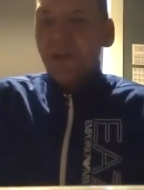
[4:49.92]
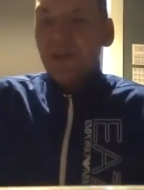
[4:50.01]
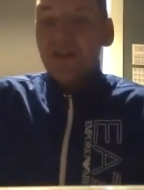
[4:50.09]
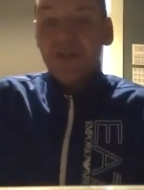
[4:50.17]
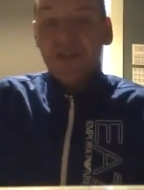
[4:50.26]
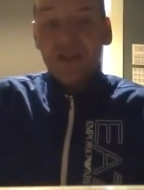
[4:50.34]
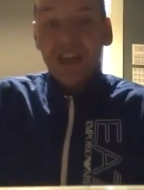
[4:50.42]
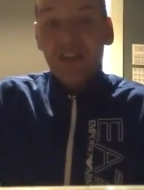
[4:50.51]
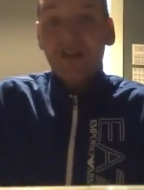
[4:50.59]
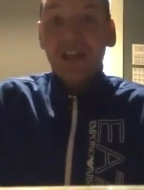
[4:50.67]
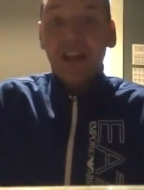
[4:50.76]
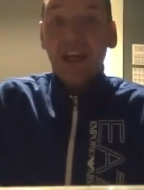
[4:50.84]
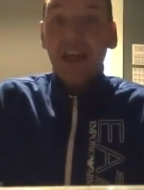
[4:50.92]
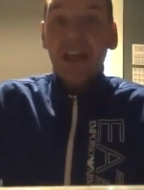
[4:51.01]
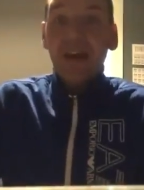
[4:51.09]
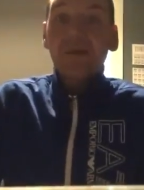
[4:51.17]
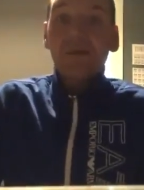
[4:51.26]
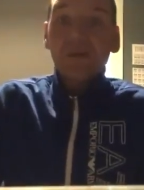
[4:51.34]
So I suggest you get
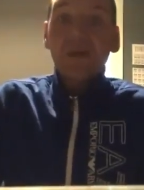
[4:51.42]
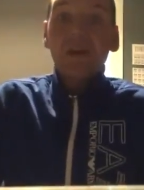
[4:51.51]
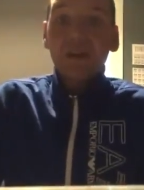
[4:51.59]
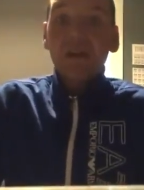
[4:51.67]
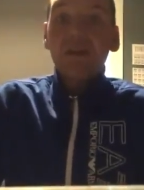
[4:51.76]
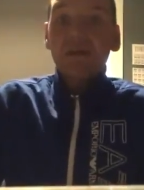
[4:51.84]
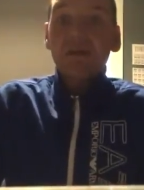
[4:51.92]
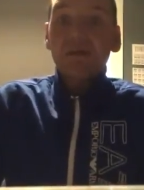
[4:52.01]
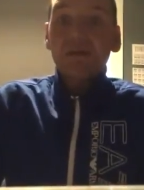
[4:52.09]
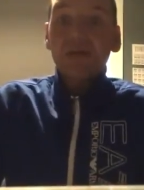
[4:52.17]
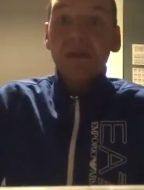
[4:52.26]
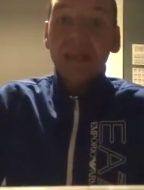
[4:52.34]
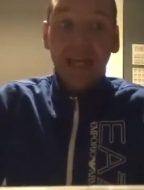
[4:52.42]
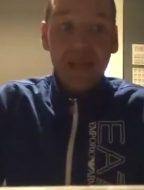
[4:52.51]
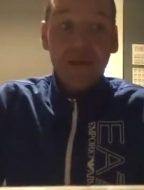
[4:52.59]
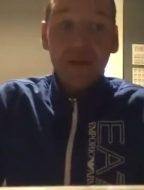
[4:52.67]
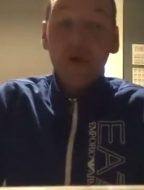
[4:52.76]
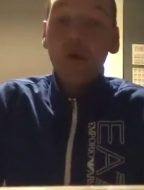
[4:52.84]
get
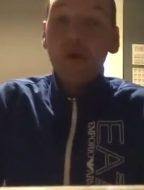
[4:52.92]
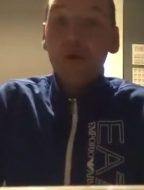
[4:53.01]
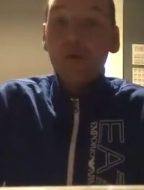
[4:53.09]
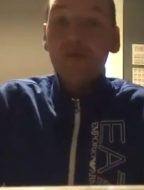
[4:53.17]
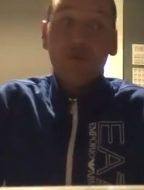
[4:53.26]
in the know